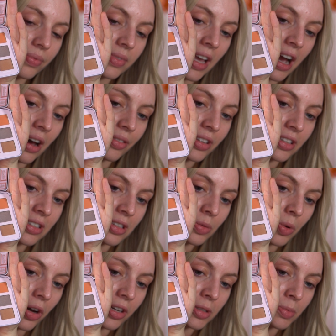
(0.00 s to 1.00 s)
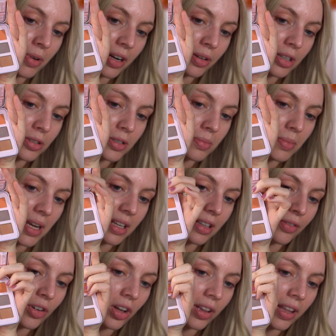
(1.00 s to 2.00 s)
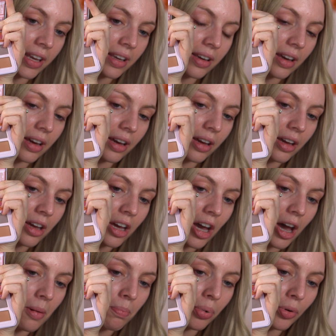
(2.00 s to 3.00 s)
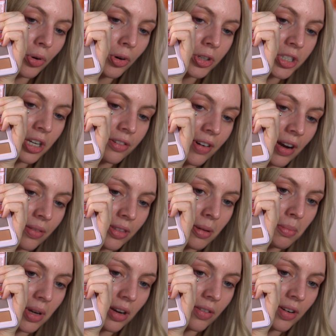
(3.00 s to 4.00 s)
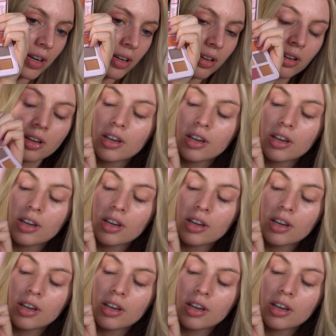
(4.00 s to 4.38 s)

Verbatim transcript: now this is what is brand new to me. They've got like a, a border around the mirror